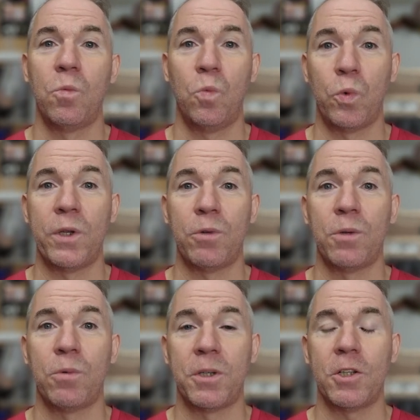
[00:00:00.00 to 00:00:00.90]

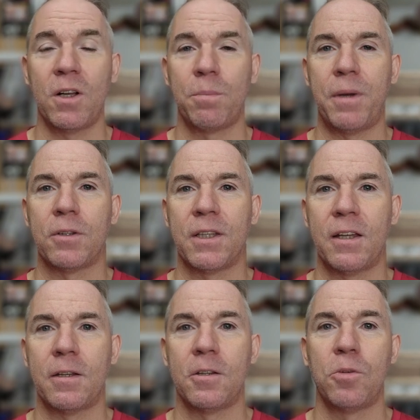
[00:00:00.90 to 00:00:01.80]
when we talk about
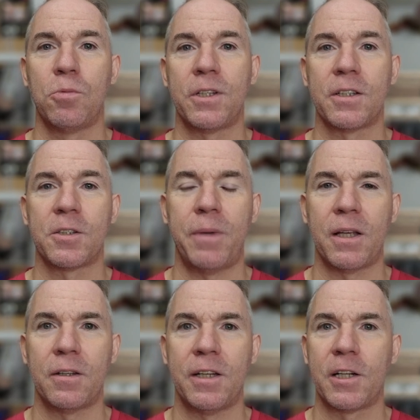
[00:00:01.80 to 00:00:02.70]
that, and you would
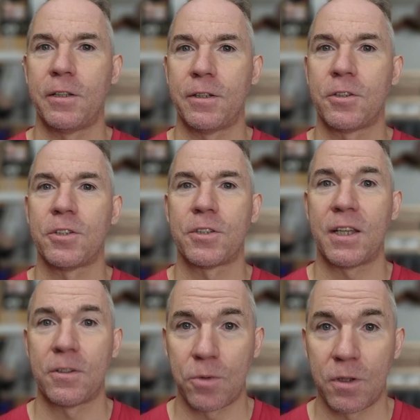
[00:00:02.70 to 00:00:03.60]
expect an air cleaner just
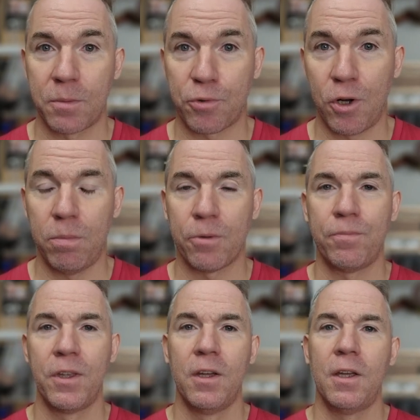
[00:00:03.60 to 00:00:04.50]
gets rid of the
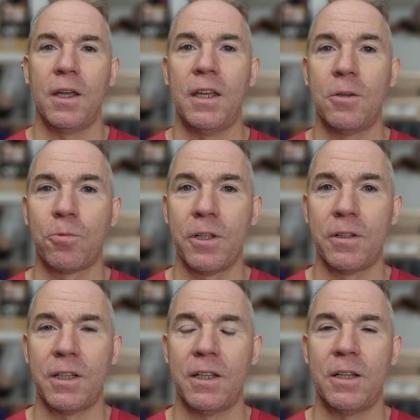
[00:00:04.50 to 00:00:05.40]
problem, it
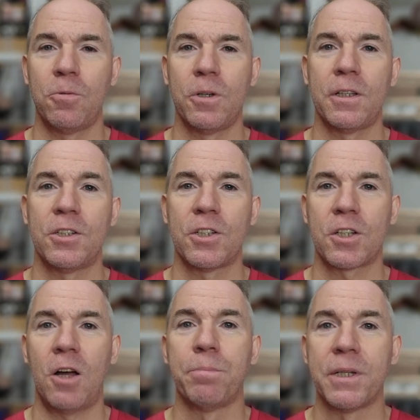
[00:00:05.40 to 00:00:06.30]
really just
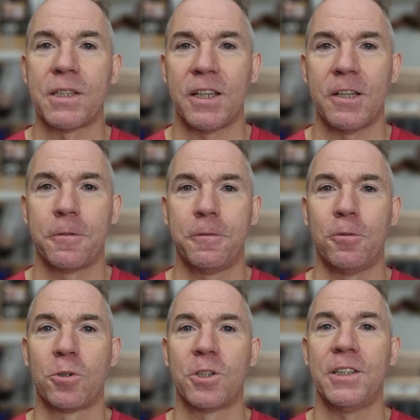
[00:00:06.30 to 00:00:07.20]
compensates
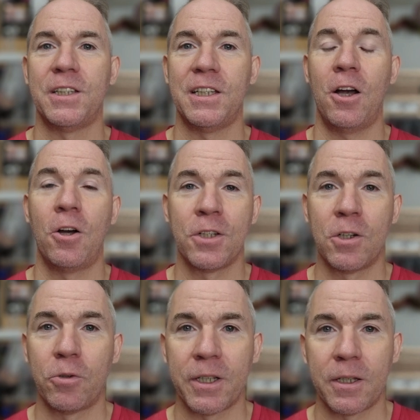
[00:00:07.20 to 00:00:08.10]
for the
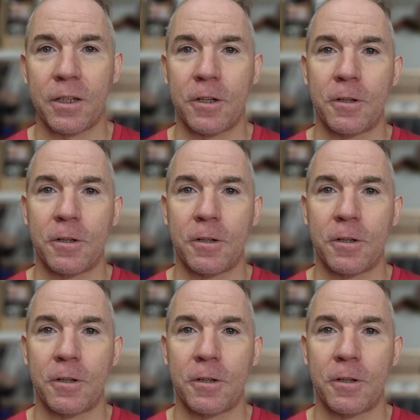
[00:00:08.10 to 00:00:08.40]
ongoing